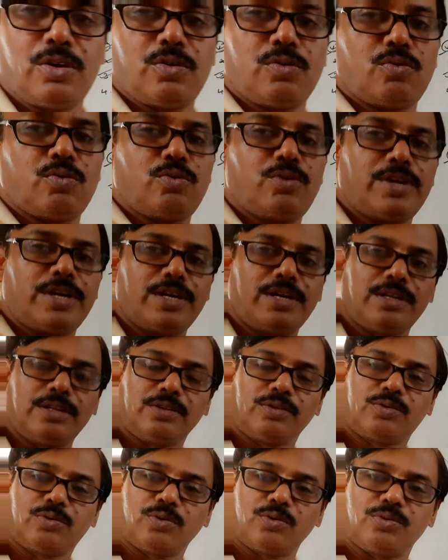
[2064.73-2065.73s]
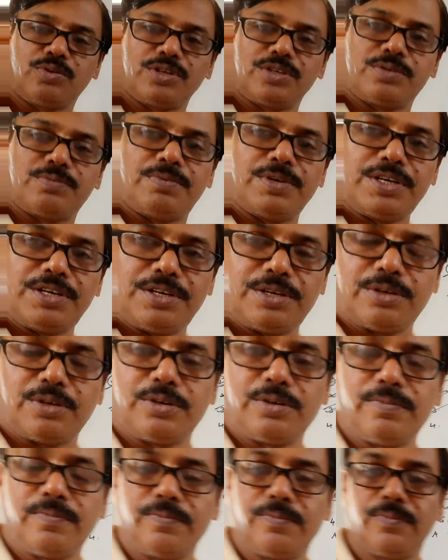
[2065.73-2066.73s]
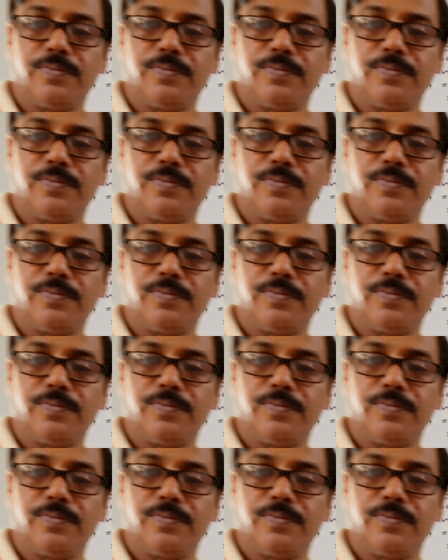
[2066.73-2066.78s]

today through this video,